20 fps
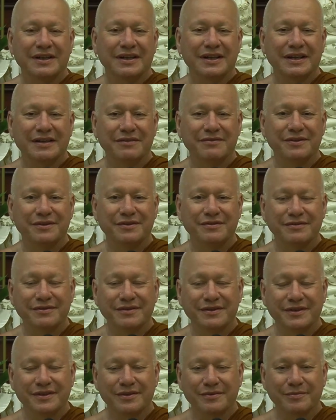
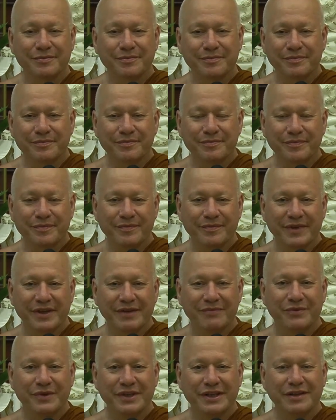Even,
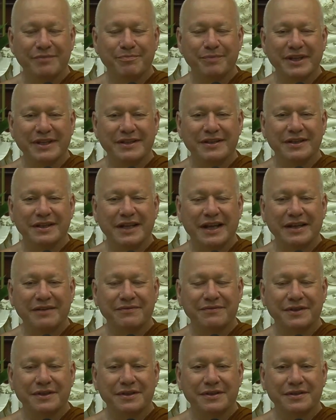if we did meet a
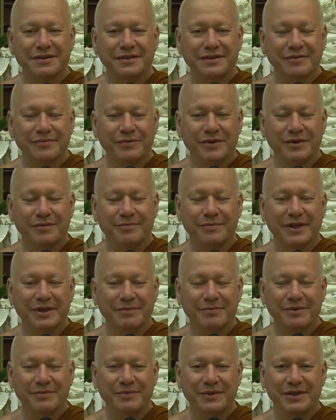deva, well,
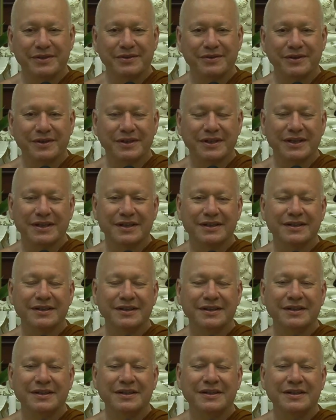maybe we could
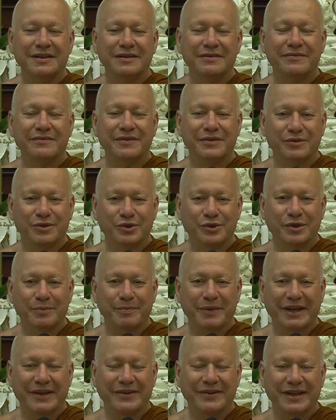feel good
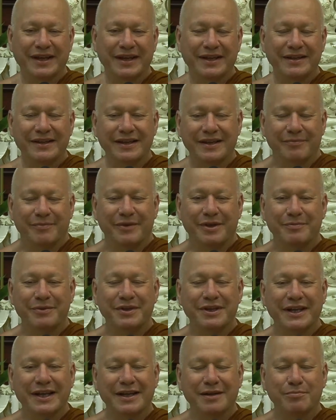about that.
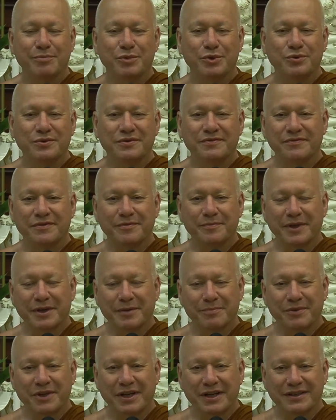Maybe get a boost from our
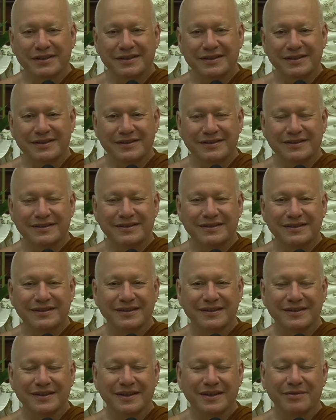practice.
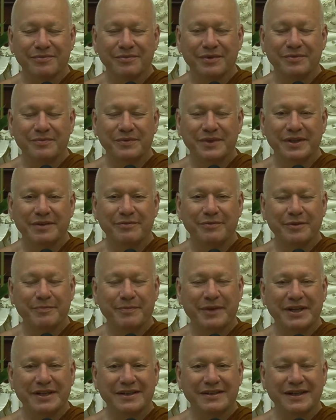When we
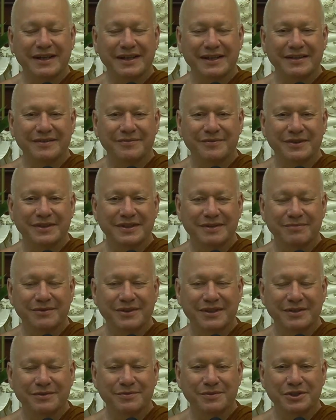meditate, and
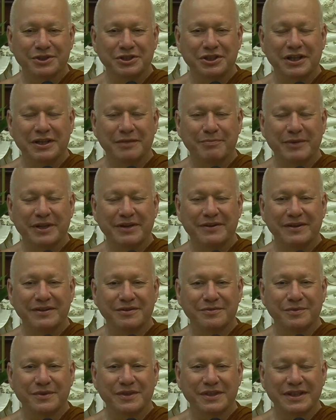sometimes we share
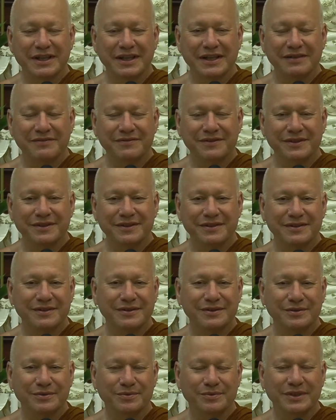merits with the
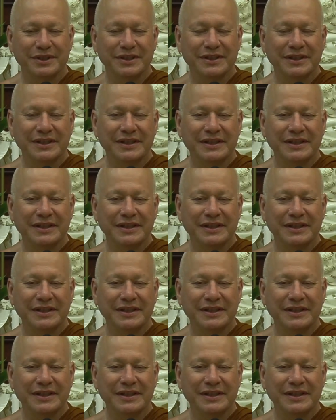devas, or we